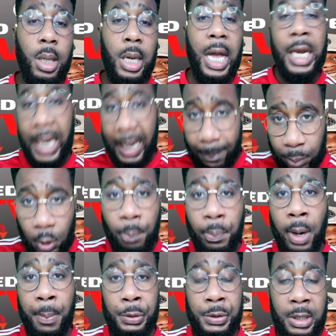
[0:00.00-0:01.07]
and they blew
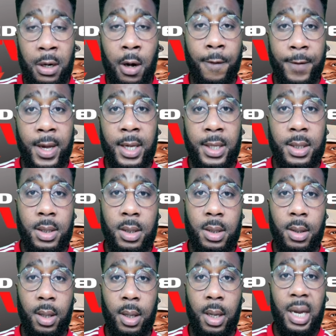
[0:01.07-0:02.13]
bubbles in our face,
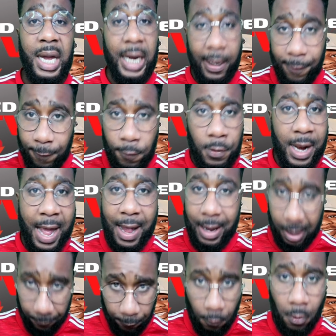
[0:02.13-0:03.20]
and they threw that
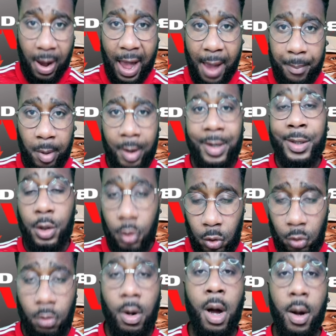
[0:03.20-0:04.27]
full hammer
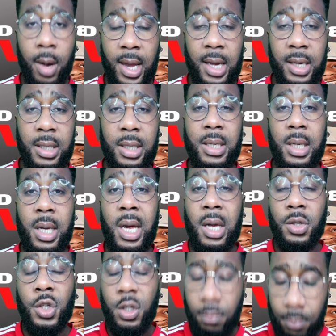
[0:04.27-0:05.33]
to our head
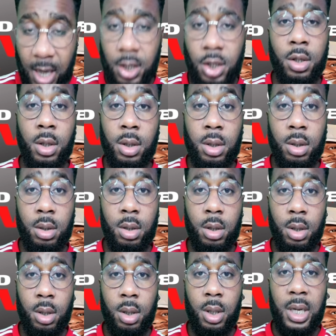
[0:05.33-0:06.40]
and smashed us.
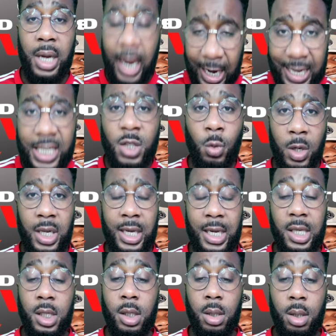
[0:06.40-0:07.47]
It is what it
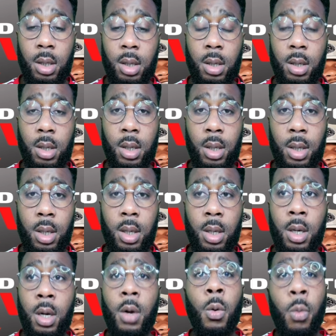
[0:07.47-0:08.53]
is.
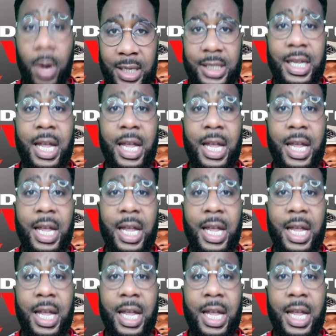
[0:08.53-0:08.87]
West